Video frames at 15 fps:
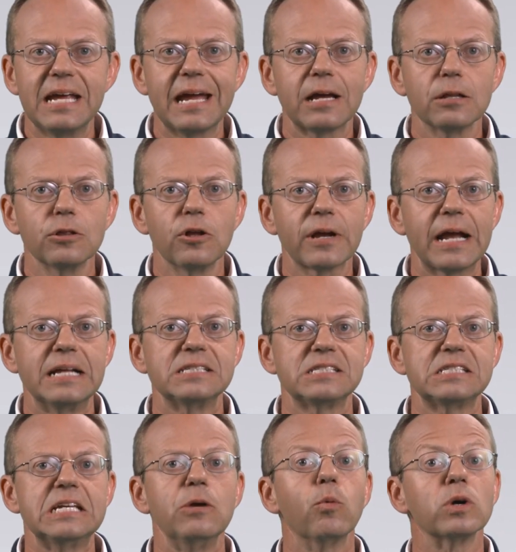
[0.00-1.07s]
take a look and
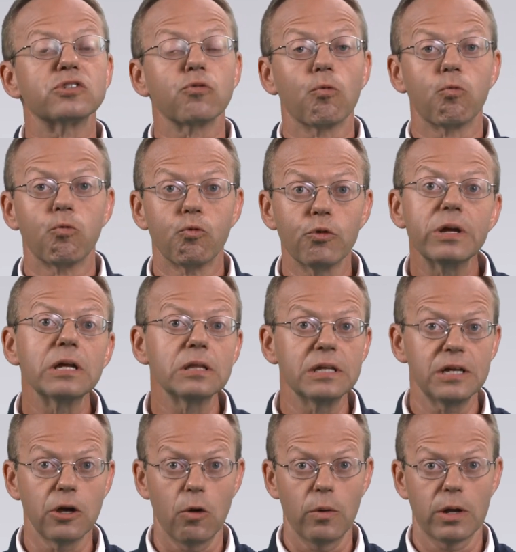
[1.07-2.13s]
see what's
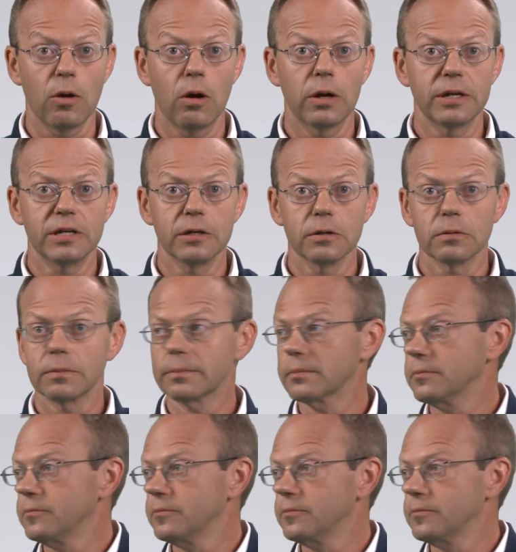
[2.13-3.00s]
really going on here.